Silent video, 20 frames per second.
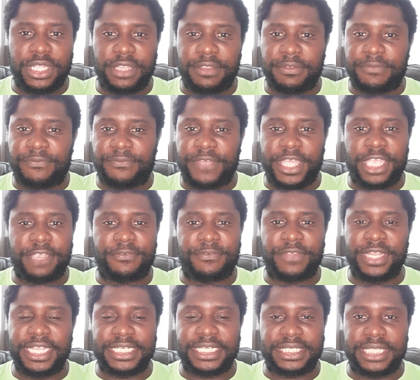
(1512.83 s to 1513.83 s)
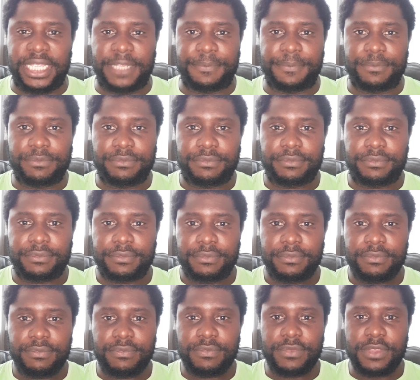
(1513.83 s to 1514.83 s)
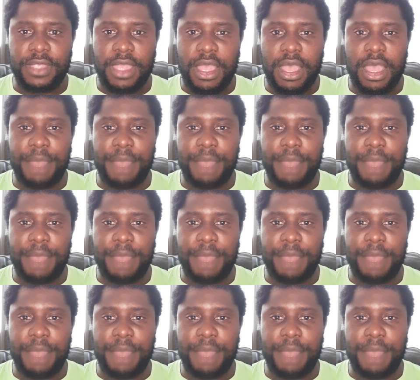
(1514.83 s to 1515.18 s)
I'm out of here. Laters.